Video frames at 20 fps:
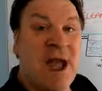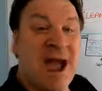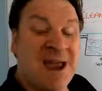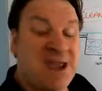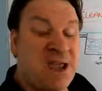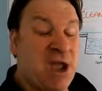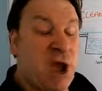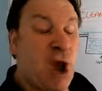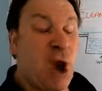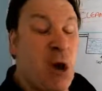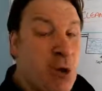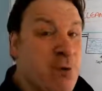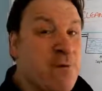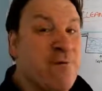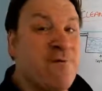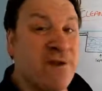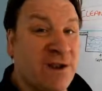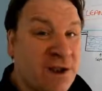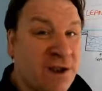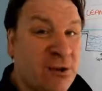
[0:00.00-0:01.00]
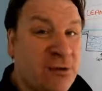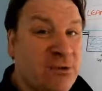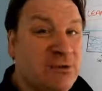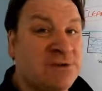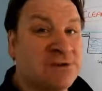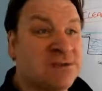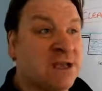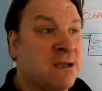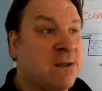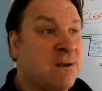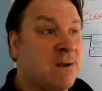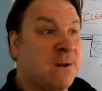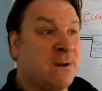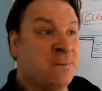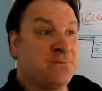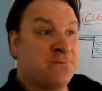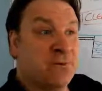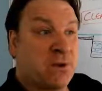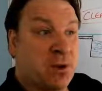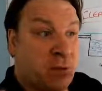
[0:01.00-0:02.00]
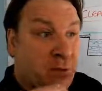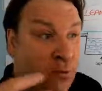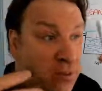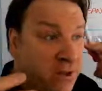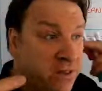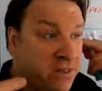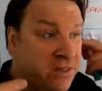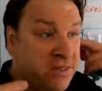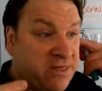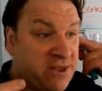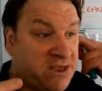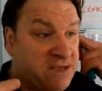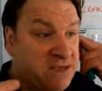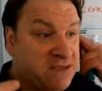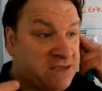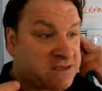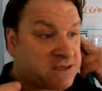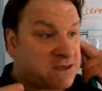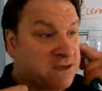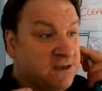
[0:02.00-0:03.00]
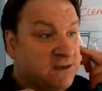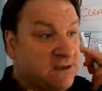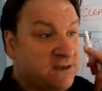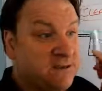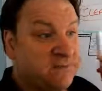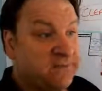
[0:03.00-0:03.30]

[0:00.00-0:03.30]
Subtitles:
And it overloads it with these